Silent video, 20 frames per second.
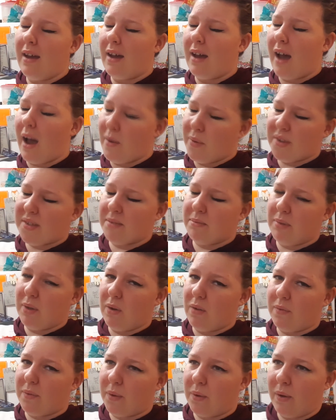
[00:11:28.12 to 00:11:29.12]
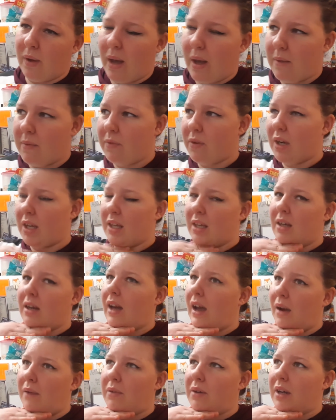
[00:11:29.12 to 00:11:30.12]
I wasn't beautiful. I'm freaking
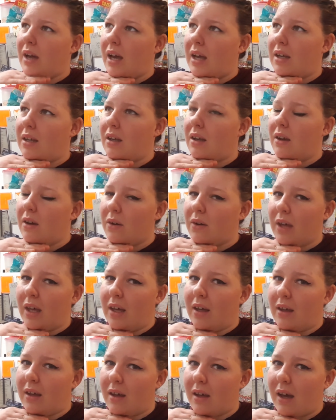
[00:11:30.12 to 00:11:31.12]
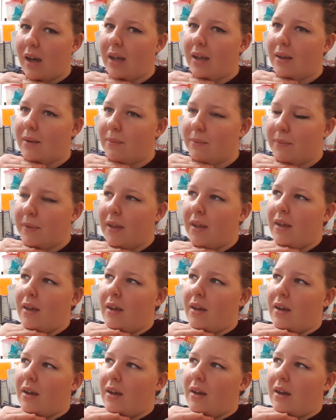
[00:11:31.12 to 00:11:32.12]
Aphrodite, okay? I'm
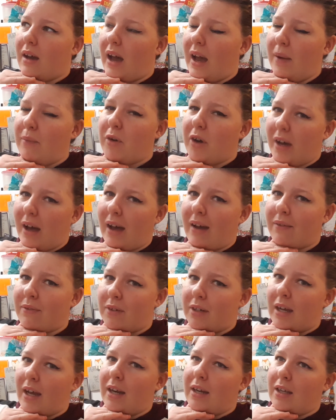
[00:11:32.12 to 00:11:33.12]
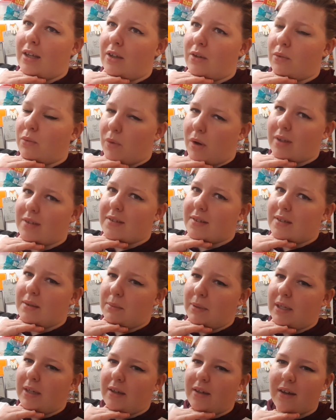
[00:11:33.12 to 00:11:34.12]
what Aphrodite wants to
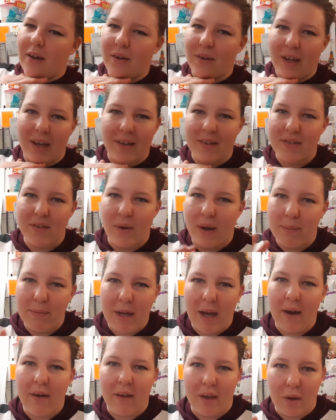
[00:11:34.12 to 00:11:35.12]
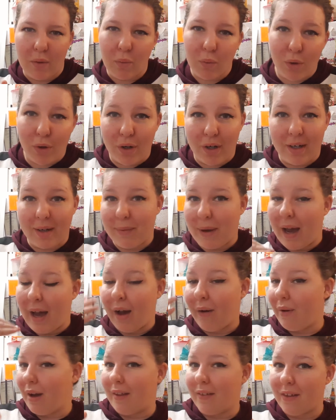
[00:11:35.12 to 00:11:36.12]
be, okay? So I'm not like worried about
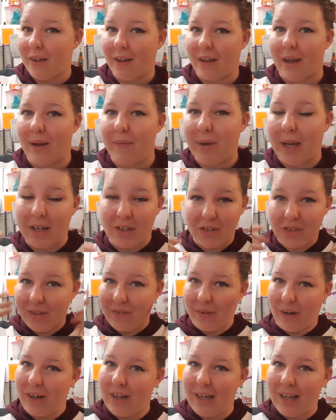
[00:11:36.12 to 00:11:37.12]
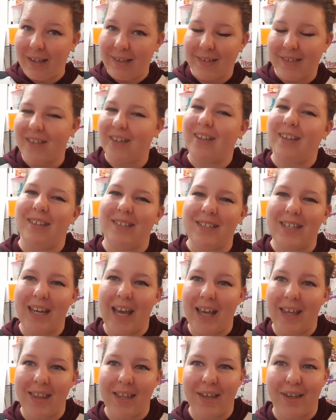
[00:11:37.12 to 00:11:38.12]
how I look. I'm actually very nice looking
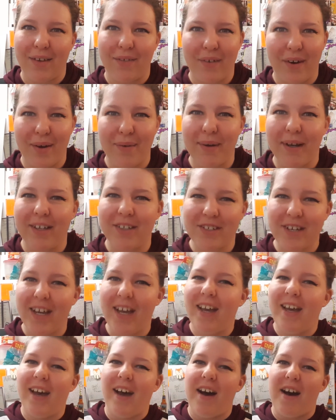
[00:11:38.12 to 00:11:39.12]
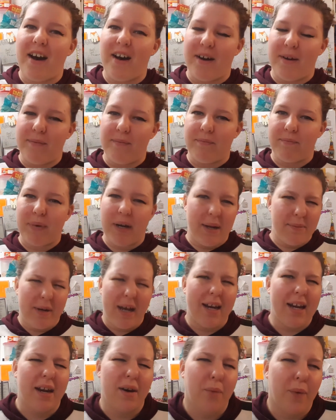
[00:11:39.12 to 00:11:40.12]
today, thank you very much. But I'm
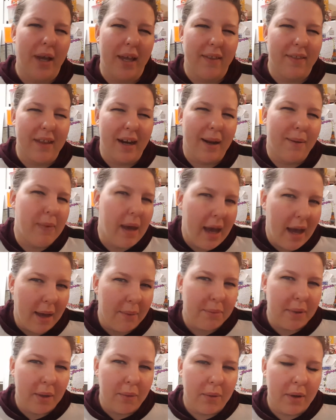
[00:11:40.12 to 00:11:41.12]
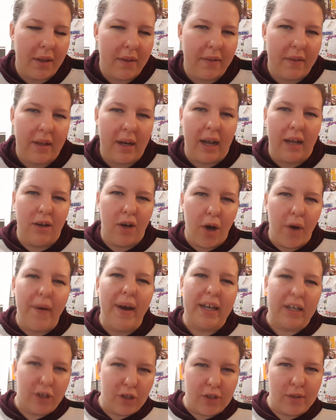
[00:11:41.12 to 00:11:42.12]
not at a weight that I'm happy with, and I know I
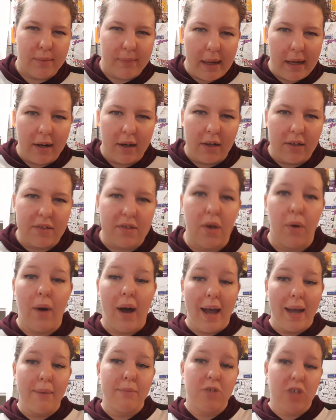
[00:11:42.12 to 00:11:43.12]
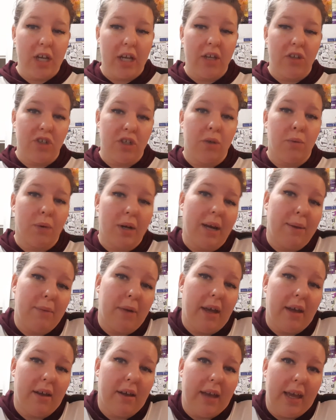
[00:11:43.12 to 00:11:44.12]
could do better. So I'm changing what I'm
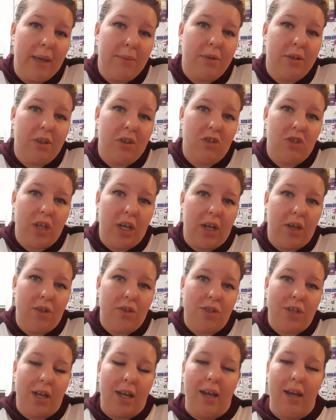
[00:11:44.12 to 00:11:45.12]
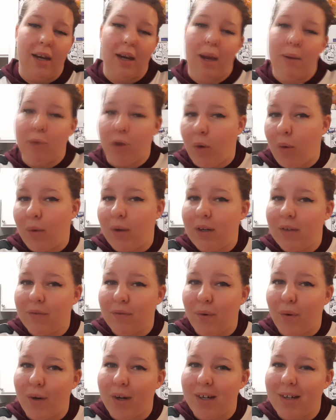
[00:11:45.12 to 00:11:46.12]
able to change, and I'm going
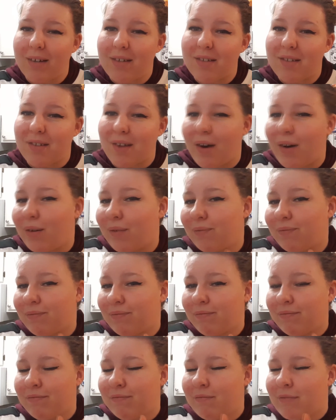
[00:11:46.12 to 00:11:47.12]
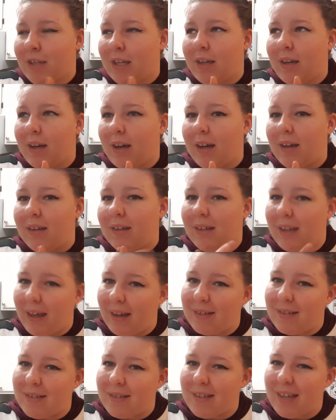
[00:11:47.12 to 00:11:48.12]
for it. So
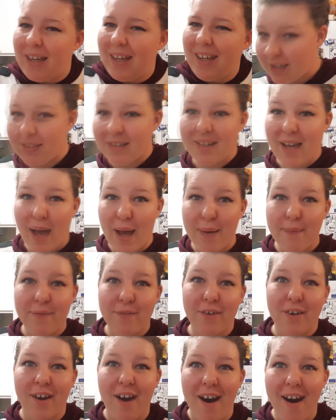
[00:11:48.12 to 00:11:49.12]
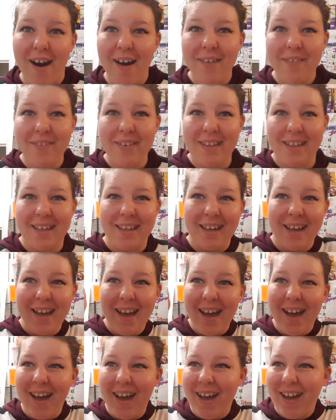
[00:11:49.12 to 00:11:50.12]
yes. Time for coffee.
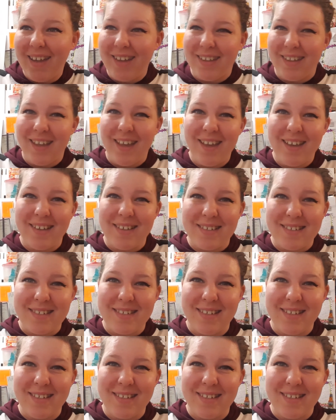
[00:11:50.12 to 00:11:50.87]
Yes.